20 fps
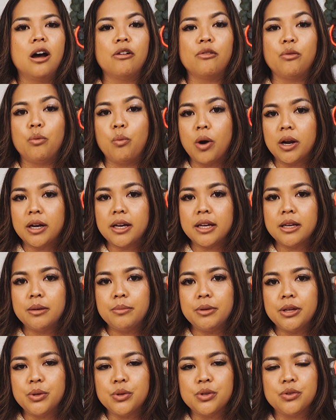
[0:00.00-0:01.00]
of what it can
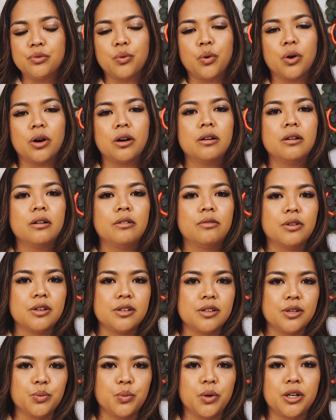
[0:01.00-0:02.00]
be used for
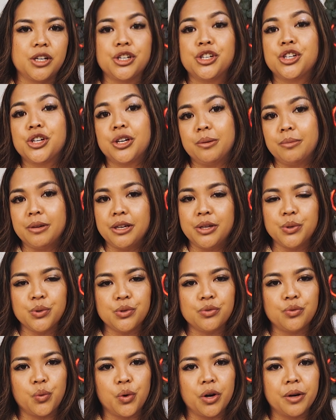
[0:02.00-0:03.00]
versus what it shouldn't be
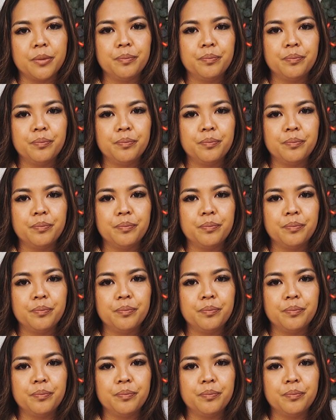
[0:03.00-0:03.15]
used for.